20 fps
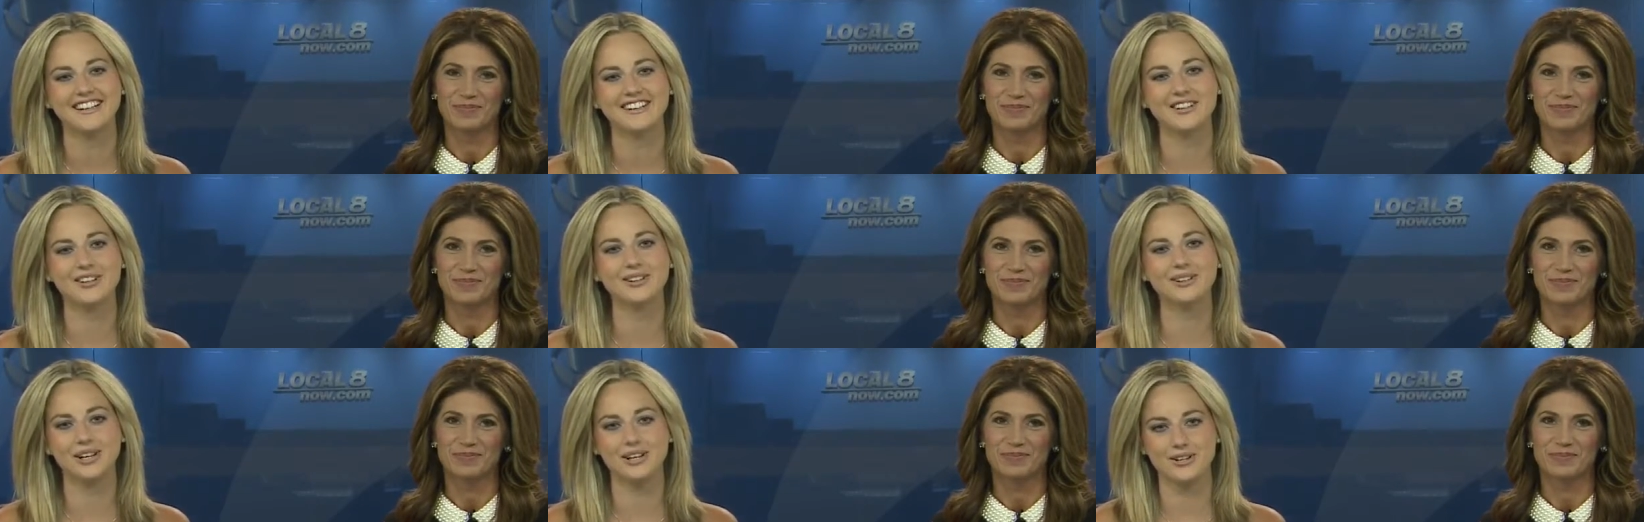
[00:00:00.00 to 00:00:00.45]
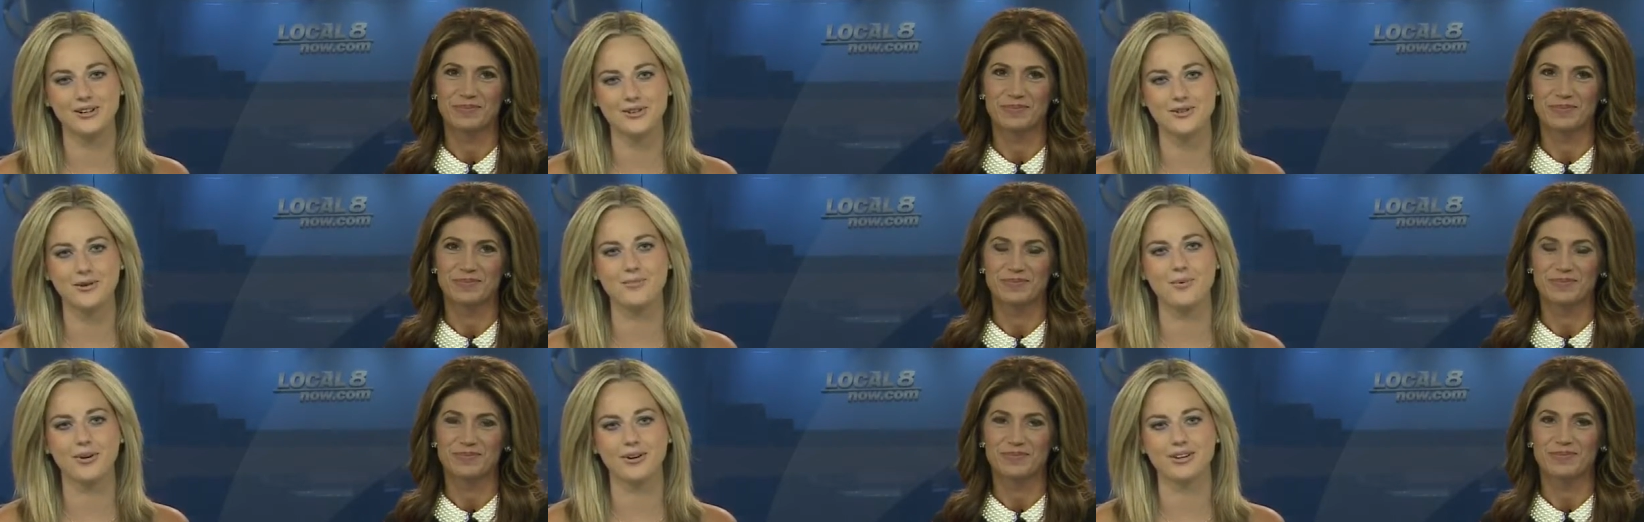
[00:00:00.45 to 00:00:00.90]
Speaker 1: Local 8
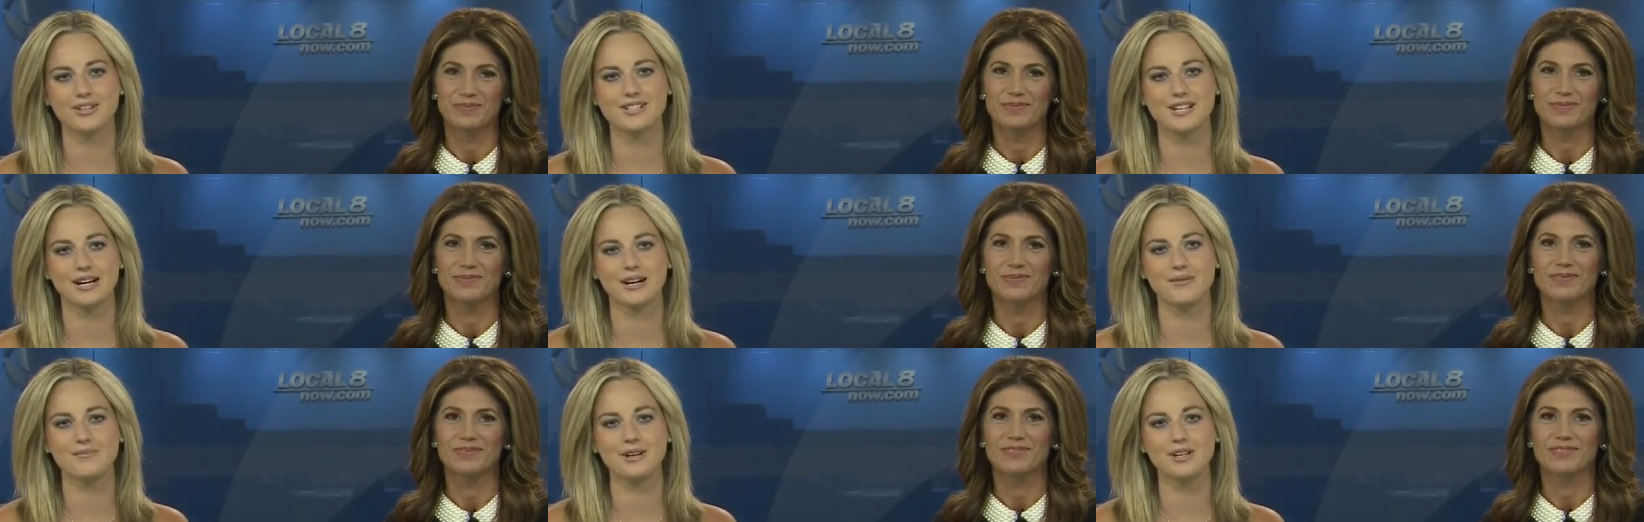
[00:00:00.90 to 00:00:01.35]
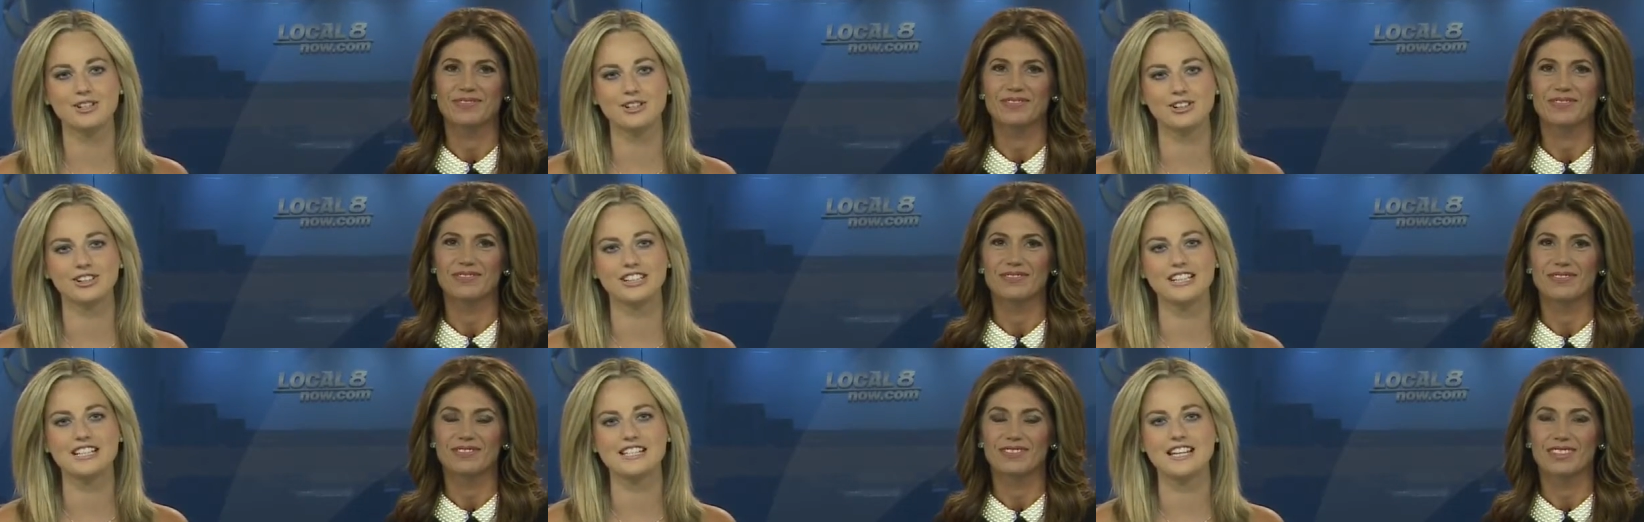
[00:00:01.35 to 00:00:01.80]
News reporter Sarah
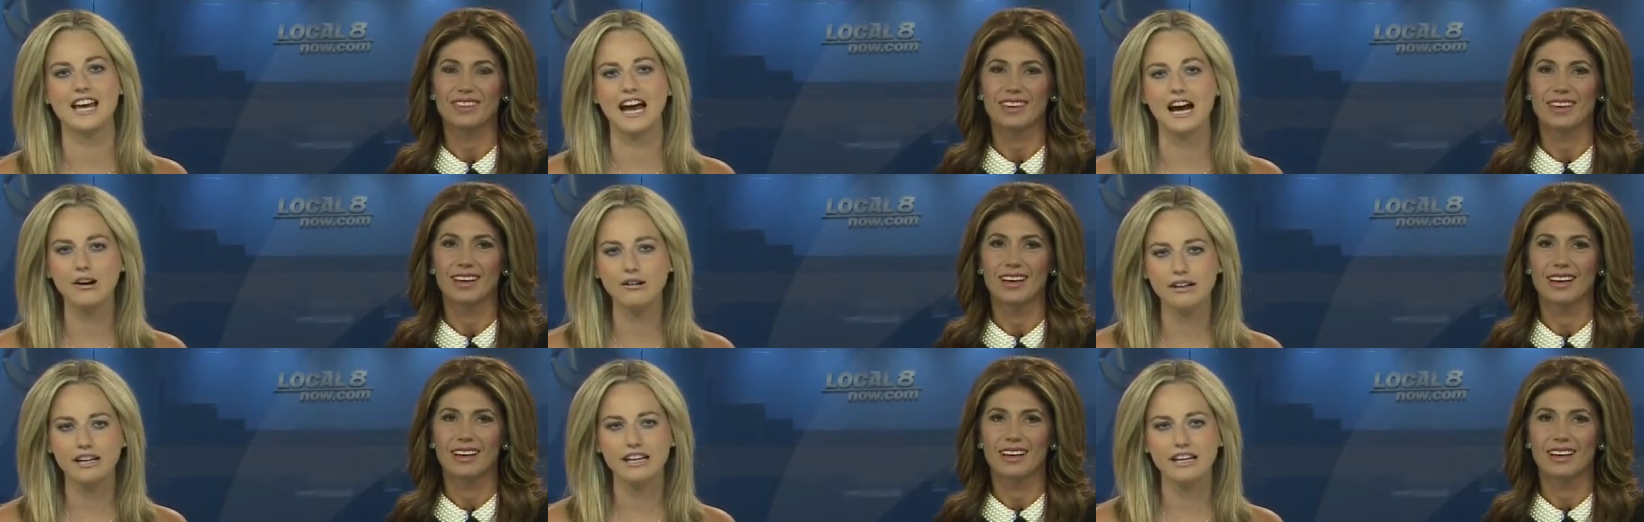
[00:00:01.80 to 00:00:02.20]
Mitchell is out